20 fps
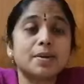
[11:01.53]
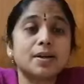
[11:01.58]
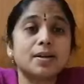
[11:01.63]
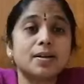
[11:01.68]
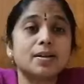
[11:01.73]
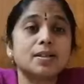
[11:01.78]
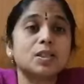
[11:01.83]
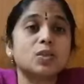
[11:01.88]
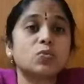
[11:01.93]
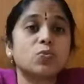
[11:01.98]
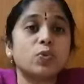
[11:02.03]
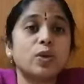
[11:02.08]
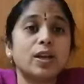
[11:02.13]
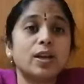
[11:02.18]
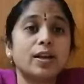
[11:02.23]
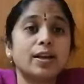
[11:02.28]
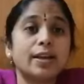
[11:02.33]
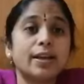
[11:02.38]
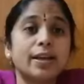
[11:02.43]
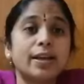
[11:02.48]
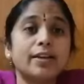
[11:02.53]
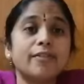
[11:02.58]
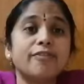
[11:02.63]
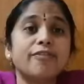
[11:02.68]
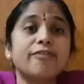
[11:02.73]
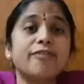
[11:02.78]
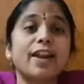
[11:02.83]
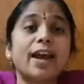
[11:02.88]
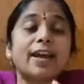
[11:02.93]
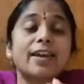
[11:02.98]
birds will eat
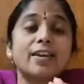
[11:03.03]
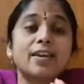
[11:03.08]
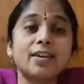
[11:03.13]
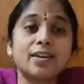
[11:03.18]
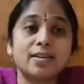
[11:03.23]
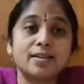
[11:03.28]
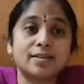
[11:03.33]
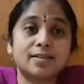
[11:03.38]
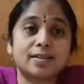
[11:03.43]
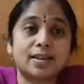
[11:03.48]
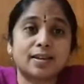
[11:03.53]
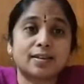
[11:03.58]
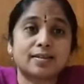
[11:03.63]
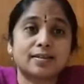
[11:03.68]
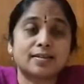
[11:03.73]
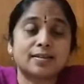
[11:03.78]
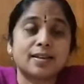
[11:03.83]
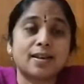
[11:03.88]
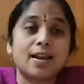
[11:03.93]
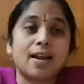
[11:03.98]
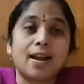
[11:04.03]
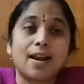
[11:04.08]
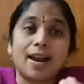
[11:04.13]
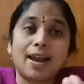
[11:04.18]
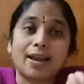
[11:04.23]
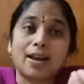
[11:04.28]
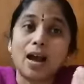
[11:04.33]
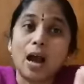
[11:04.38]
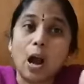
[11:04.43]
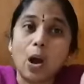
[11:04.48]
flying insects
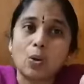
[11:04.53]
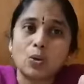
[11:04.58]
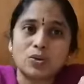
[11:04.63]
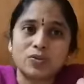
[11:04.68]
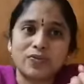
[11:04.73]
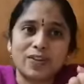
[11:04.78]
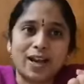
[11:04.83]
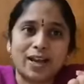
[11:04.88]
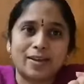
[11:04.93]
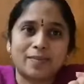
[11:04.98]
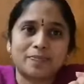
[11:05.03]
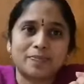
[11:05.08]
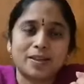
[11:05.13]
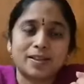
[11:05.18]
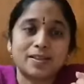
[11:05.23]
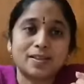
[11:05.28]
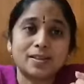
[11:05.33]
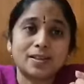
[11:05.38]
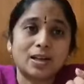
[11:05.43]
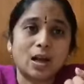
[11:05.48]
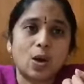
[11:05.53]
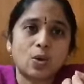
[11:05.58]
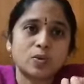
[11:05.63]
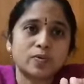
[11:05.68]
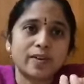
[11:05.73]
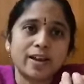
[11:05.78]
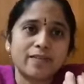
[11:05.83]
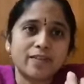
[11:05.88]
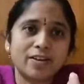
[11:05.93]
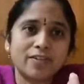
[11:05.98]
like housefly, isn't it?
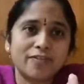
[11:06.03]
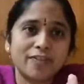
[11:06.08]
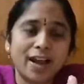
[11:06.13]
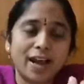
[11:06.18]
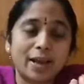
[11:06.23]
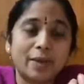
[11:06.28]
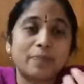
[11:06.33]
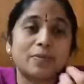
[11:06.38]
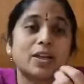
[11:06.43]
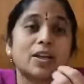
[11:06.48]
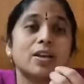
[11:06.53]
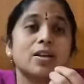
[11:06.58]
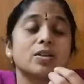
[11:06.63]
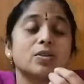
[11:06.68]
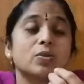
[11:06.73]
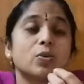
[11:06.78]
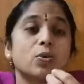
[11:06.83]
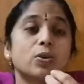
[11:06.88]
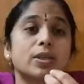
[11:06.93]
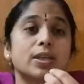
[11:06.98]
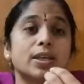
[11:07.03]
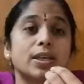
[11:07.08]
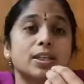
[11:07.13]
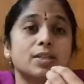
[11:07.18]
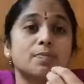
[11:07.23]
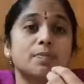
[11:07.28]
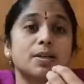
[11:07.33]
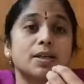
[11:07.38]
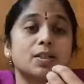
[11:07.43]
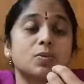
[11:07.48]
Housefly will fly. So
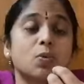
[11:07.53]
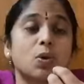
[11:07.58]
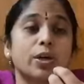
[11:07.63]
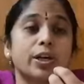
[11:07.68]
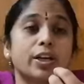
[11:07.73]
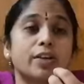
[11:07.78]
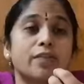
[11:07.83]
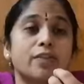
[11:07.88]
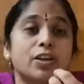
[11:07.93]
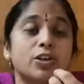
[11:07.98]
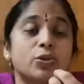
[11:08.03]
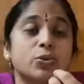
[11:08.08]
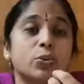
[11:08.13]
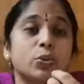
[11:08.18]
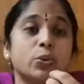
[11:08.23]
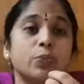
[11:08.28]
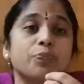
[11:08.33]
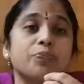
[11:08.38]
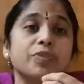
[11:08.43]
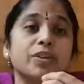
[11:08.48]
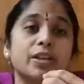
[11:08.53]
these birds, what it will do?